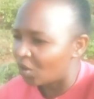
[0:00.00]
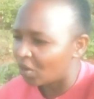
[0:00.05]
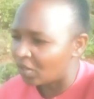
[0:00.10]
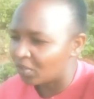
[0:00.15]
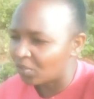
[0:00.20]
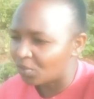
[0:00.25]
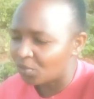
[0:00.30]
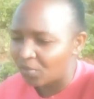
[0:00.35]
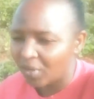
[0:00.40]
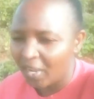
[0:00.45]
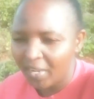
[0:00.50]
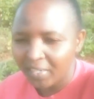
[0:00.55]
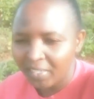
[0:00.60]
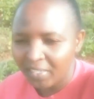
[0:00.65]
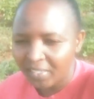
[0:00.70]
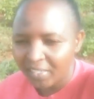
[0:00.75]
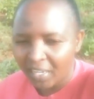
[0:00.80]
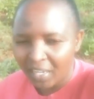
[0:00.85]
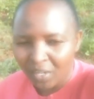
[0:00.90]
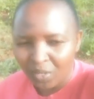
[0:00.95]
uh,
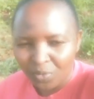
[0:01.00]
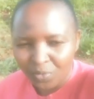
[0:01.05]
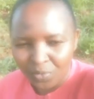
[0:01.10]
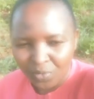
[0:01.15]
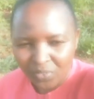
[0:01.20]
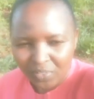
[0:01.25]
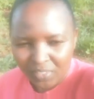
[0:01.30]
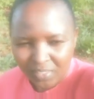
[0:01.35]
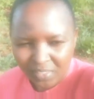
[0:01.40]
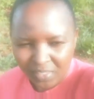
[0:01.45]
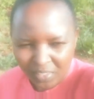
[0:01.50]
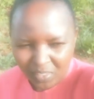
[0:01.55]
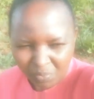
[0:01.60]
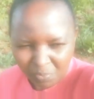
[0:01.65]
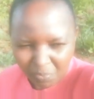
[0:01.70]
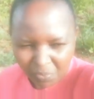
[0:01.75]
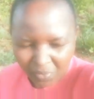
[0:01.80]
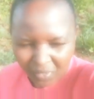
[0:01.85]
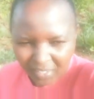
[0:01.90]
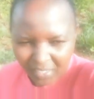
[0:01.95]
running across
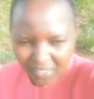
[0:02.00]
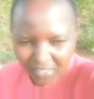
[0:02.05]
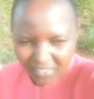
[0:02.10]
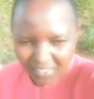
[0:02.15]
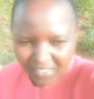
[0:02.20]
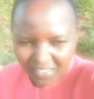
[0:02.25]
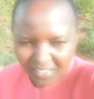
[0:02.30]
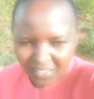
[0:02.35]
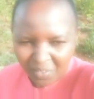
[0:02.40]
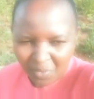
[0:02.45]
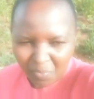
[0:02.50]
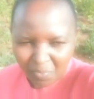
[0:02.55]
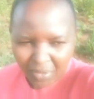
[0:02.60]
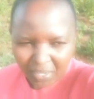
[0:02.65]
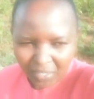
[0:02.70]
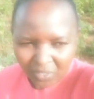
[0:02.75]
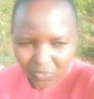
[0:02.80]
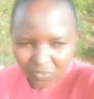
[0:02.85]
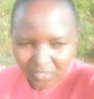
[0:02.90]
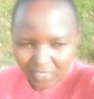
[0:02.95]
this place oh
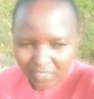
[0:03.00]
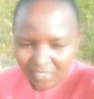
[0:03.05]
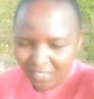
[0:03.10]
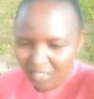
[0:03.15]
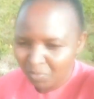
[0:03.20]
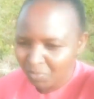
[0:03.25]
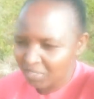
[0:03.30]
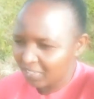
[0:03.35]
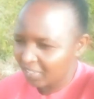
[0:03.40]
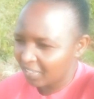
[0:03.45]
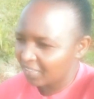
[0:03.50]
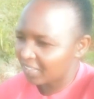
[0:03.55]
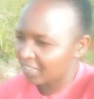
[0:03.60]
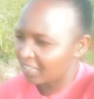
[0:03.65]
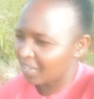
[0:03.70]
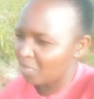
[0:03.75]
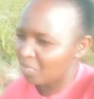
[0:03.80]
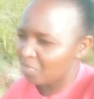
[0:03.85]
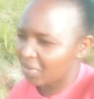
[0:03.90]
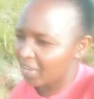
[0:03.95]
my goodness let me turn the
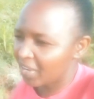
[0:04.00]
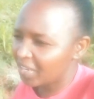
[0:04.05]
camera